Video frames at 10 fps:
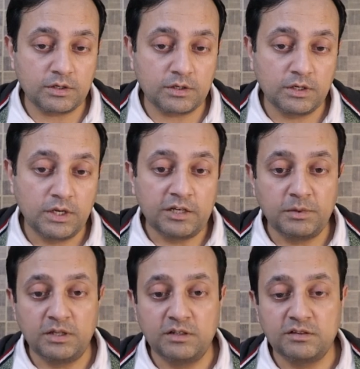It
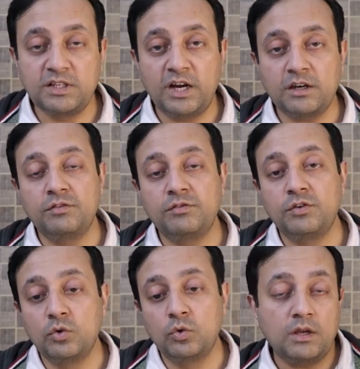means that if
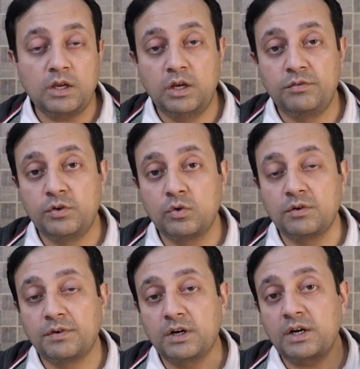you
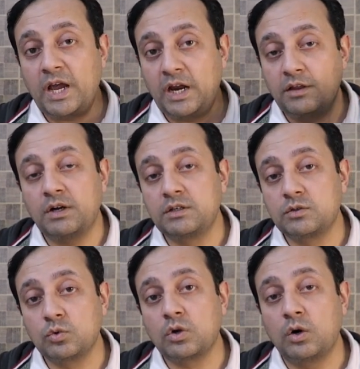refer anyone
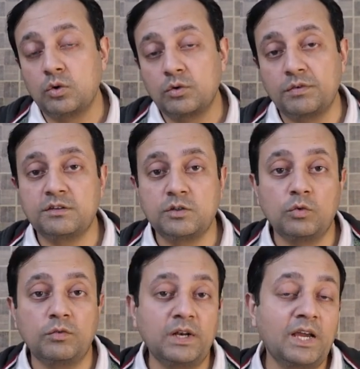to Cloudways, you
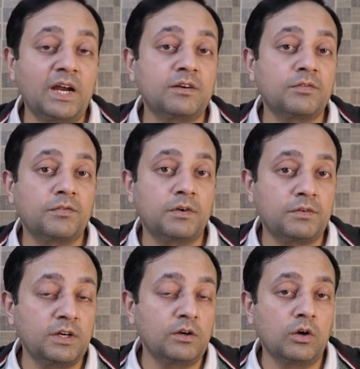will get
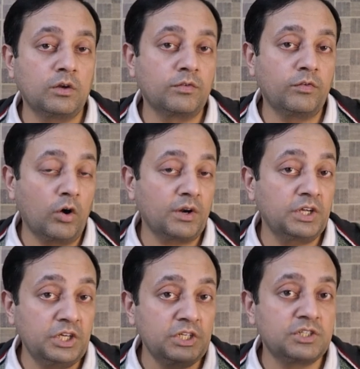$50 for
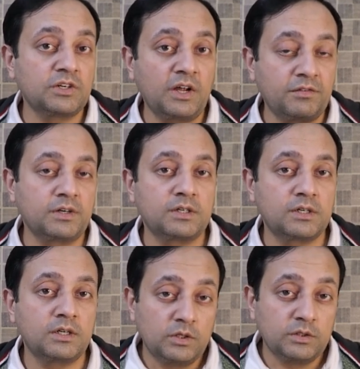each referrer.
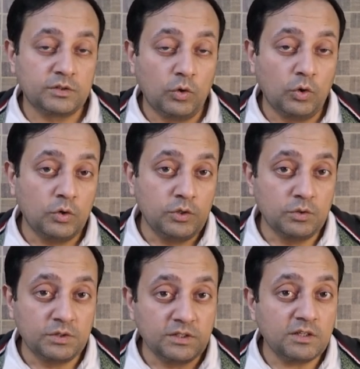So
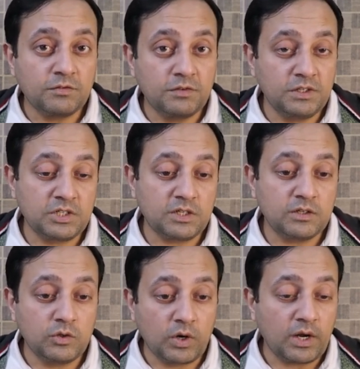using this feature,
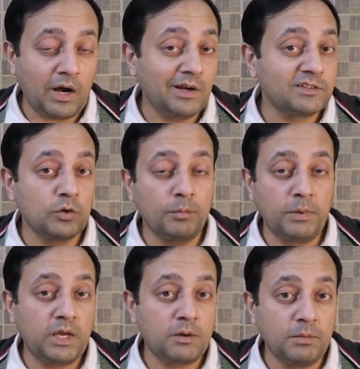you can also
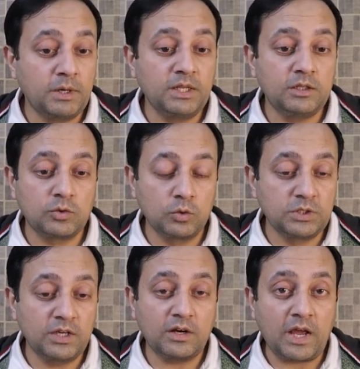make money through
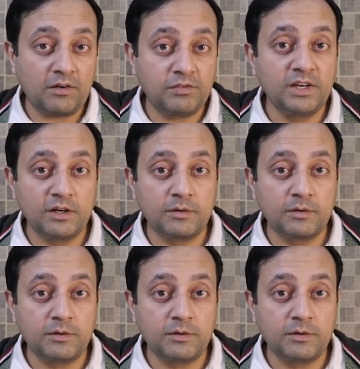their affiliate